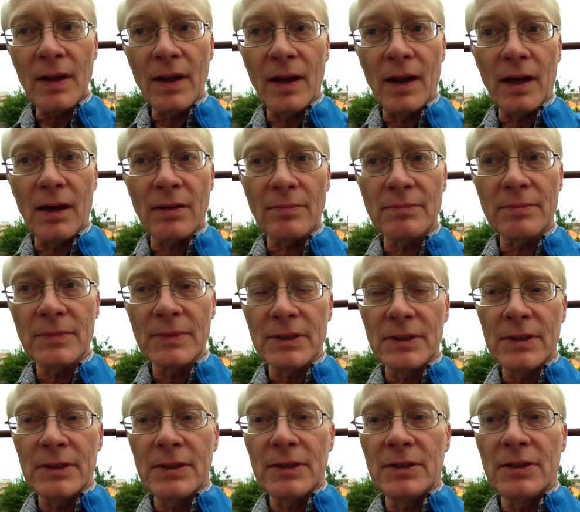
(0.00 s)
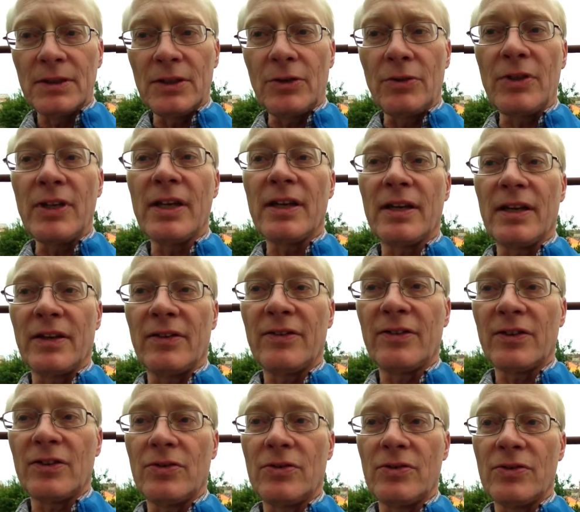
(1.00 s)
Um, union
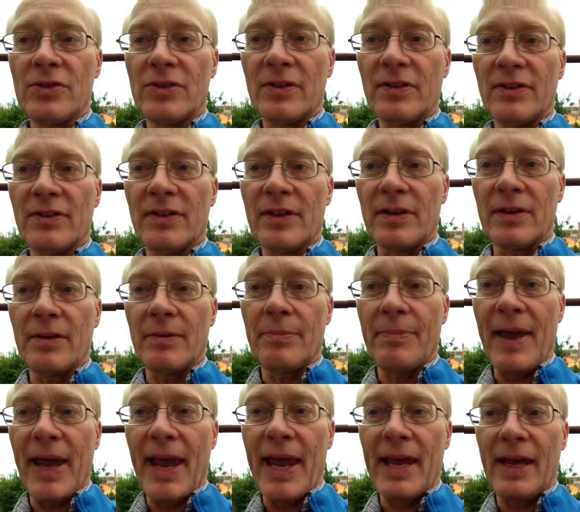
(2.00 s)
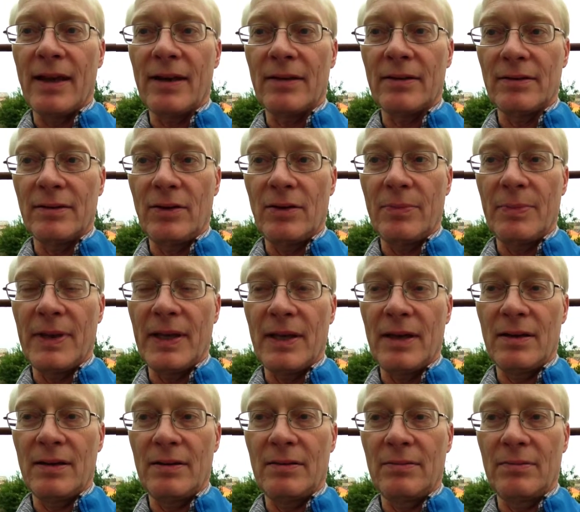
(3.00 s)
institutions, the bank, the
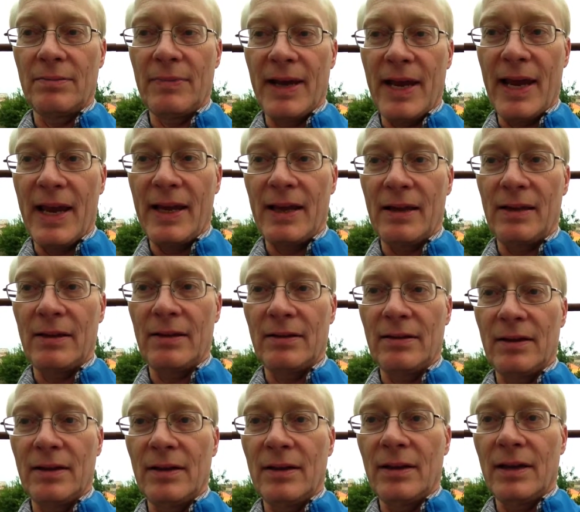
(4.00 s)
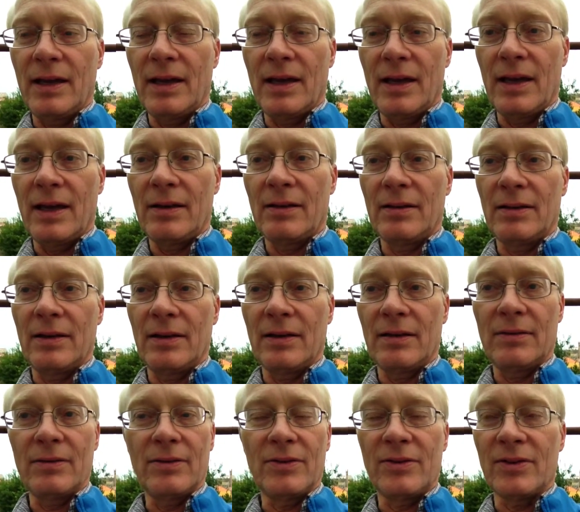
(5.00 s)
European Bank, and uh,
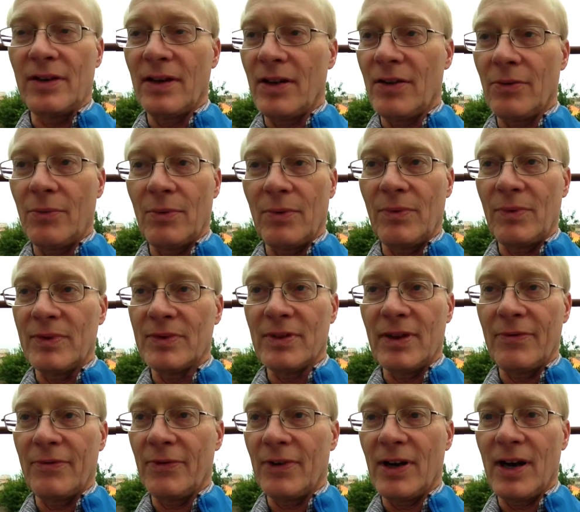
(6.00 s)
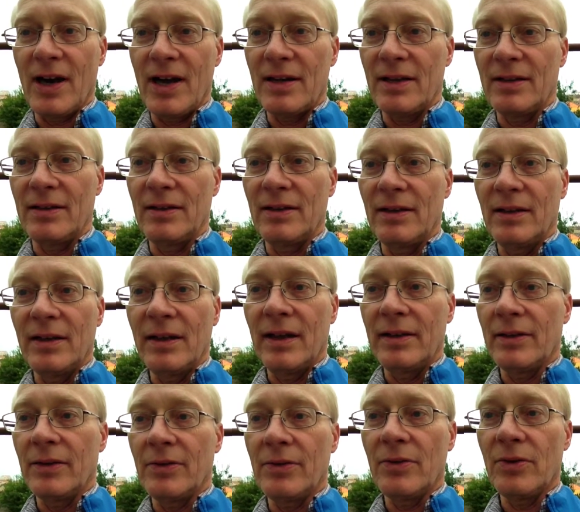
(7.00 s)
there's another one which I've forgotten.
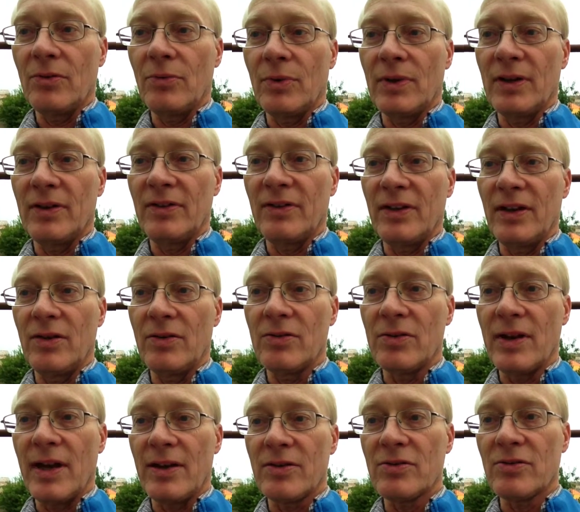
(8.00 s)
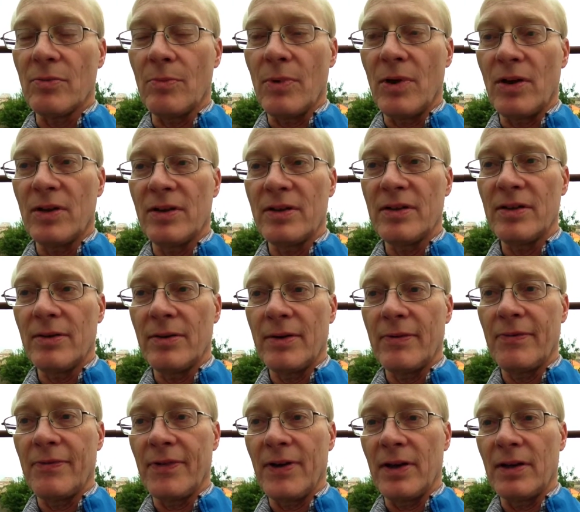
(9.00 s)
And the third one is the International Monetary
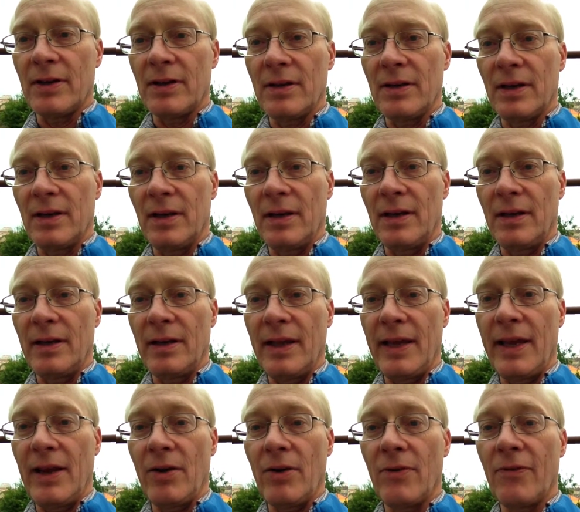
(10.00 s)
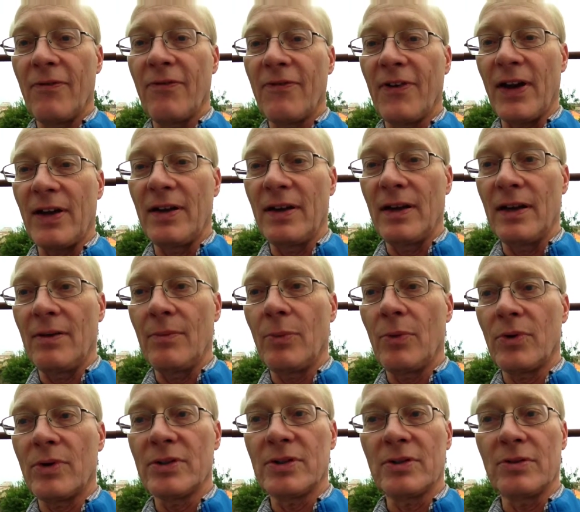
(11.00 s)
Fund, and they are funding
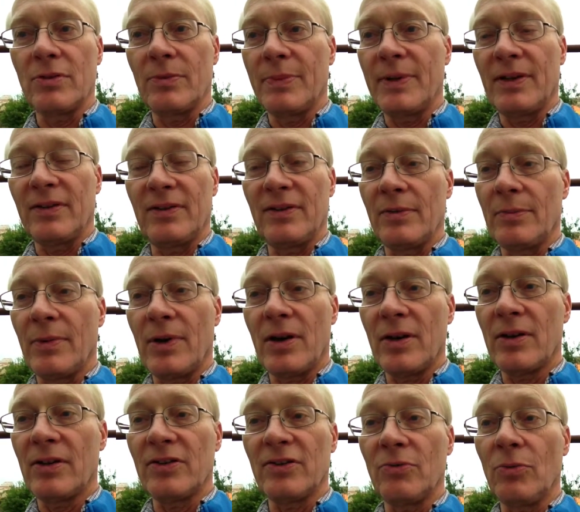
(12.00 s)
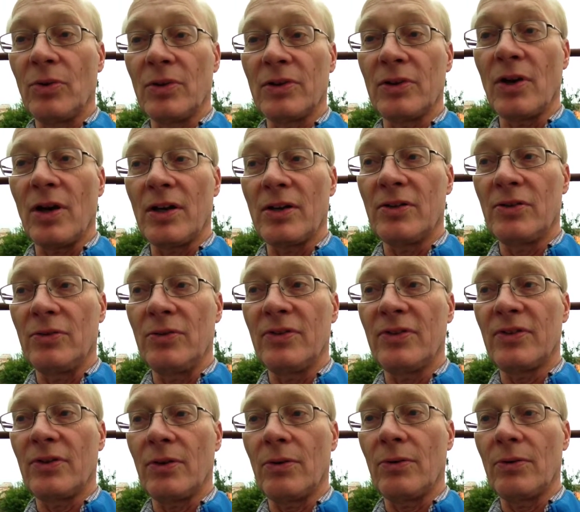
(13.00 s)
Portugal because the markets will not do
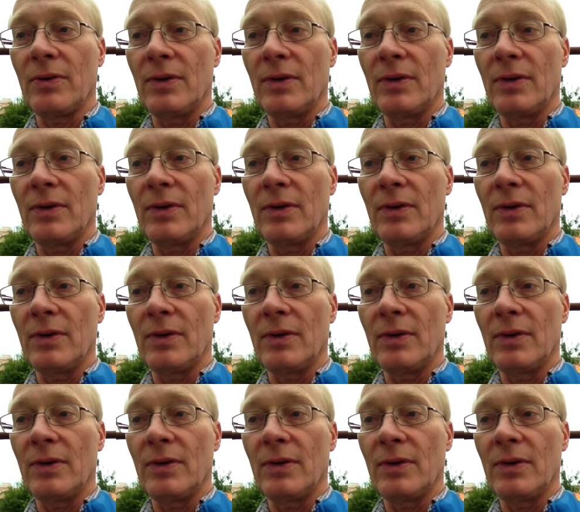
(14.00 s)
so.